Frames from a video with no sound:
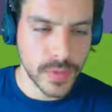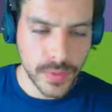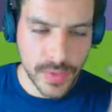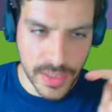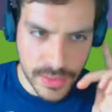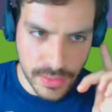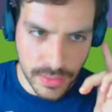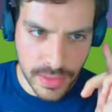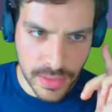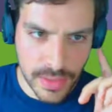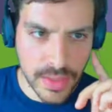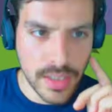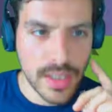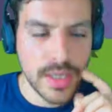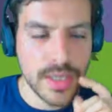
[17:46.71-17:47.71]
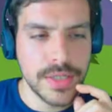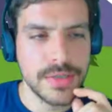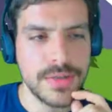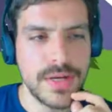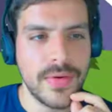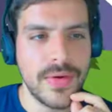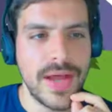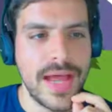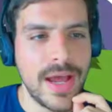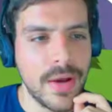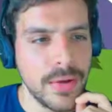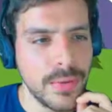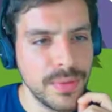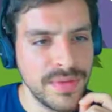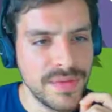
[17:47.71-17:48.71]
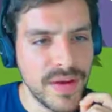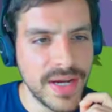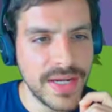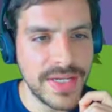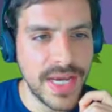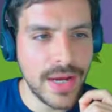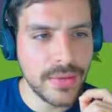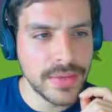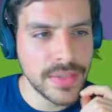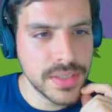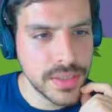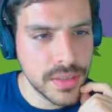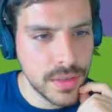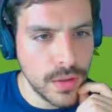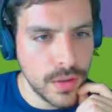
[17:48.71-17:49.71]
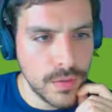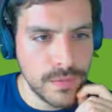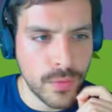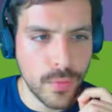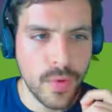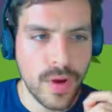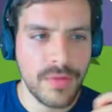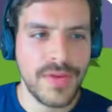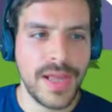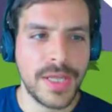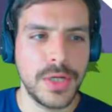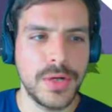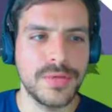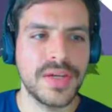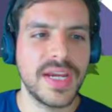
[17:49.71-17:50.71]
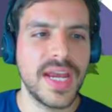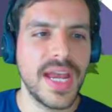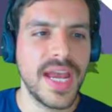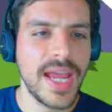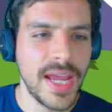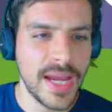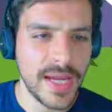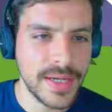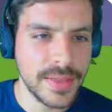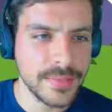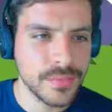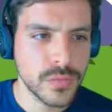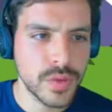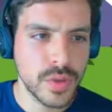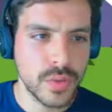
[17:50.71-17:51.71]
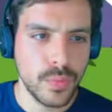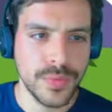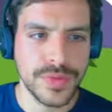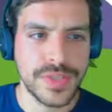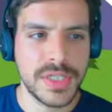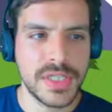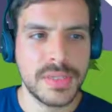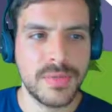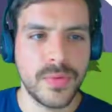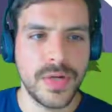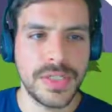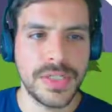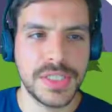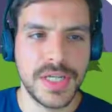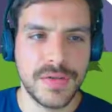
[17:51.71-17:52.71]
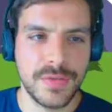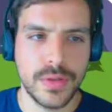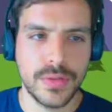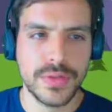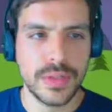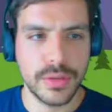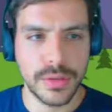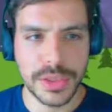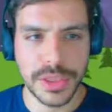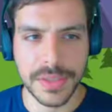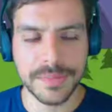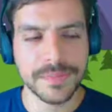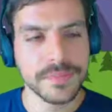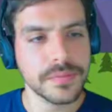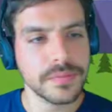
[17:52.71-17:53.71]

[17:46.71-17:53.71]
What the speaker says: Okay, so now how do we find out for what value of K will the system of equations have no solution?